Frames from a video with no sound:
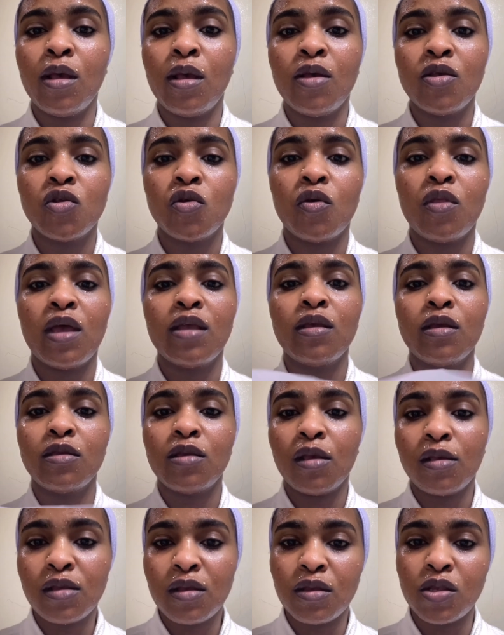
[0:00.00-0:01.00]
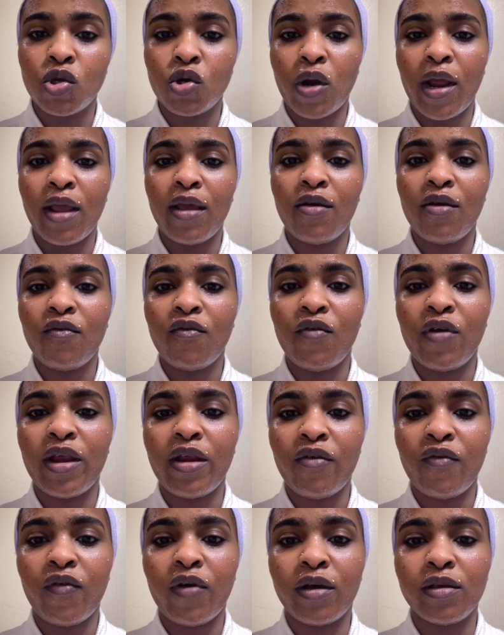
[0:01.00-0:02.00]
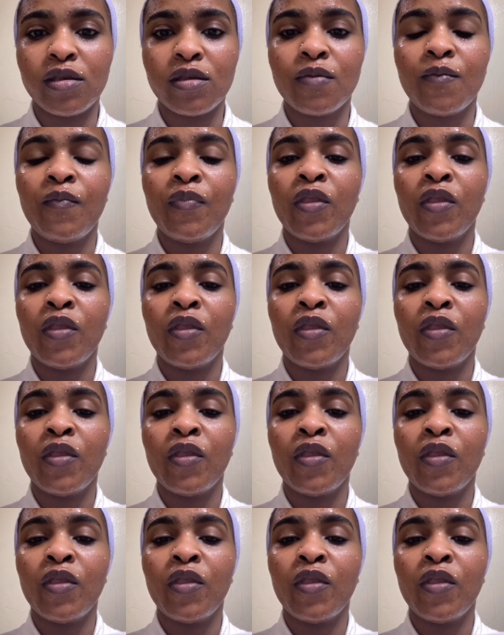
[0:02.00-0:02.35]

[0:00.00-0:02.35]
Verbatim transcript: so that it doesn't dry very fast.